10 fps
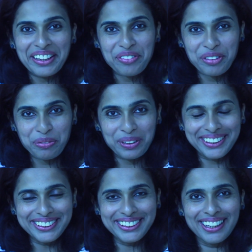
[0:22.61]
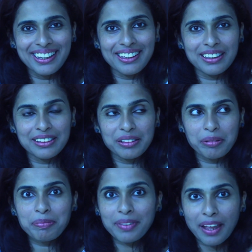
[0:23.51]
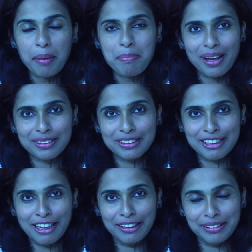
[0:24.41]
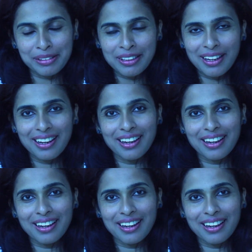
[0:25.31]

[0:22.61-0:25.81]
everyone, I'm back again,